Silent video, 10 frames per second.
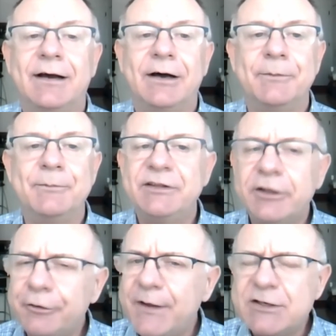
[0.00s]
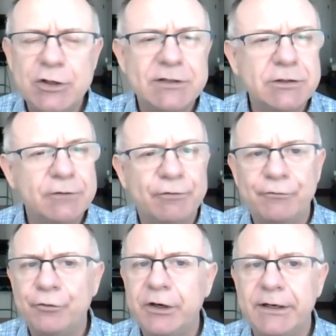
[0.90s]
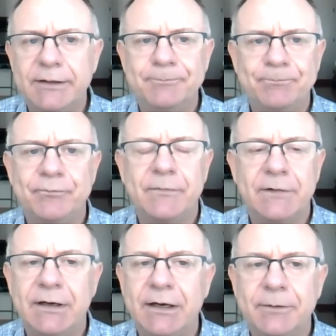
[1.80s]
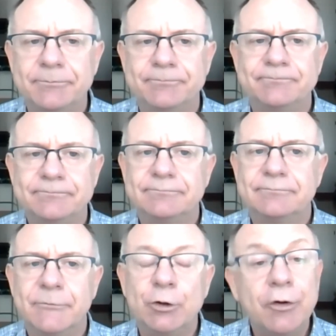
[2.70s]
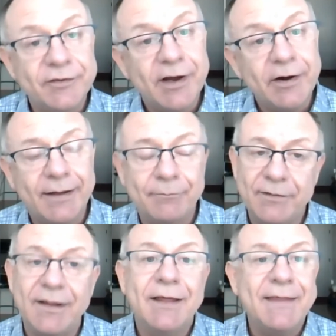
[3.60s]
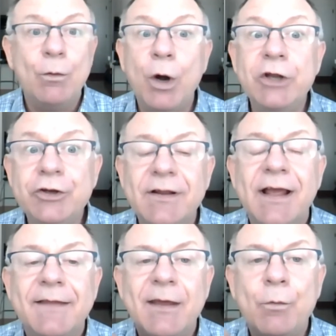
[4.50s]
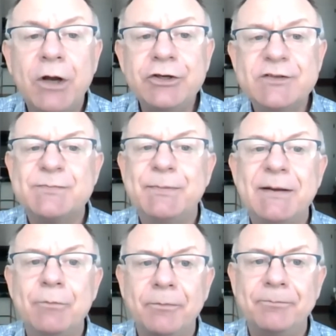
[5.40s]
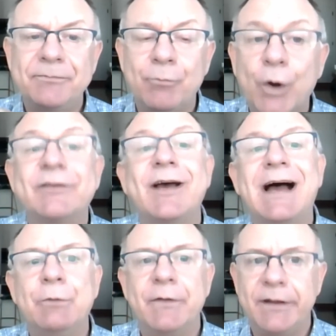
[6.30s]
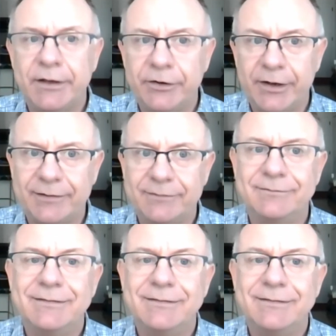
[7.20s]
Um, little things you can do for free. Um, Google's there That they want you they want you to spend more time on the internet.